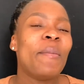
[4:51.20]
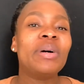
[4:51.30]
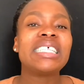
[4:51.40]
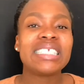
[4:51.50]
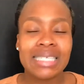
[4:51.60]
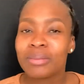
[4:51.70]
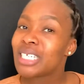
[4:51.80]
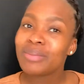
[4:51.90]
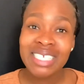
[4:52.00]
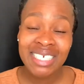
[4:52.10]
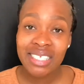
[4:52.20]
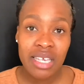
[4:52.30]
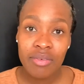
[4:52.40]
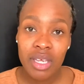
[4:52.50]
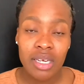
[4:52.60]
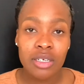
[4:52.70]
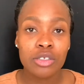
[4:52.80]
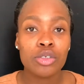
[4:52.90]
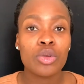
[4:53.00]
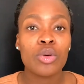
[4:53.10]
but then sometimes i just give in
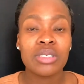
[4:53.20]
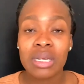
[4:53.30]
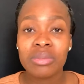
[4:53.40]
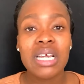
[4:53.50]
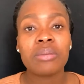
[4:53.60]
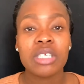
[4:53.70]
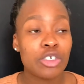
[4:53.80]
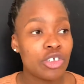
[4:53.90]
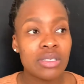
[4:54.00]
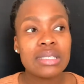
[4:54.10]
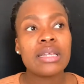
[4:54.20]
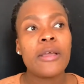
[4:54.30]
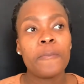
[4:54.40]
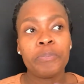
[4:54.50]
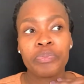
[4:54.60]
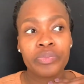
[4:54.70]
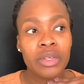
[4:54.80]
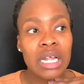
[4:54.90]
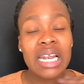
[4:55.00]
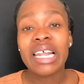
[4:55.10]
so sometimes i just
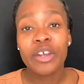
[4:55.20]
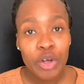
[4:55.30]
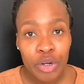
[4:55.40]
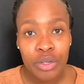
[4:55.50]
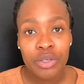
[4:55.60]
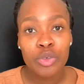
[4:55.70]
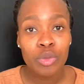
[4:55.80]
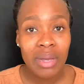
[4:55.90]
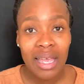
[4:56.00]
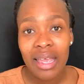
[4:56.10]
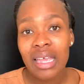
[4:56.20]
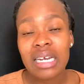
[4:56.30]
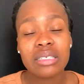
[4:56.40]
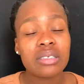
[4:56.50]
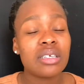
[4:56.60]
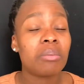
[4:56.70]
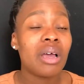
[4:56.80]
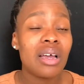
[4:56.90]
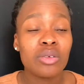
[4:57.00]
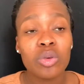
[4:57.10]
let her do my hair and I'll say,
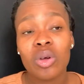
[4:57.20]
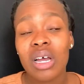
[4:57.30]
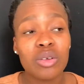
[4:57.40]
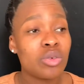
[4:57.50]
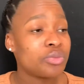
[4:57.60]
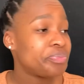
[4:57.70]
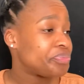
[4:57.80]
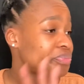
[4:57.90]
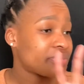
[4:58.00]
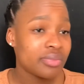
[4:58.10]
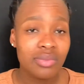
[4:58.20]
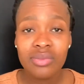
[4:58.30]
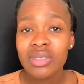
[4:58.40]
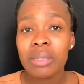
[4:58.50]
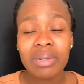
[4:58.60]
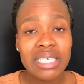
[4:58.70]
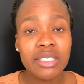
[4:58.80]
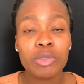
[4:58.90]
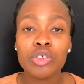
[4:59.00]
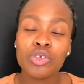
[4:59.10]
Ma, oh, I know. Please,
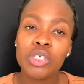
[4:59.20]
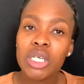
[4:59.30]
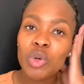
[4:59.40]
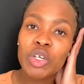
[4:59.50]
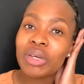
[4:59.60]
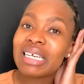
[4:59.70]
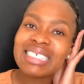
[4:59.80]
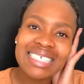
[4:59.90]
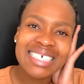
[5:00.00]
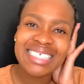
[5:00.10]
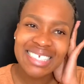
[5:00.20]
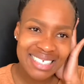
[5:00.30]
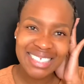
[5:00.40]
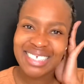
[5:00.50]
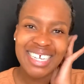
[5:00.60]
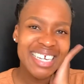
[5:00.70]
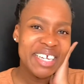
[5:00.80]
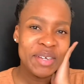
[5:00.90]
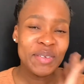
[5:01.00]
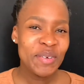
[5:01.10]
because usually when your hair is like this,
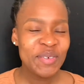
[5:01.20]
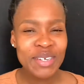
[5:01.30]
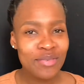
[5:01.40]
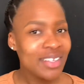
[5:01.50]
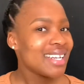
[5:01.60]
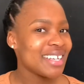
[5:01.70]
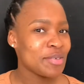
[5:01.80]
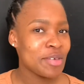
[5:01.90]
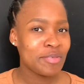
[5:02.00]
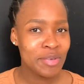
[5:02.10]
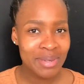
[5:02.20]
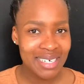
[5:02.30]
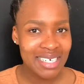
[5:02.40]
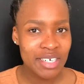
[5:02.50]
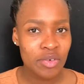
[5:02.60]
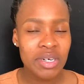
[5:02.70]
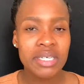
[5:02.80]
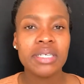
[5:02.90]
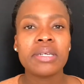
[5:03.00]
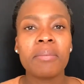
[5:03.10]
you don't really feel like you have to maintain,
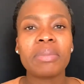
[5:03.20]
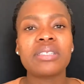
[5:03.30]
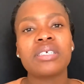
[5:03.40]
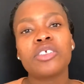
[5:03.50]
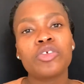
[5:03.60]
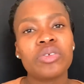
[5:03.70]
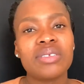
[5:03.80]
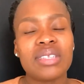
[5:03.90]
right? But the issue is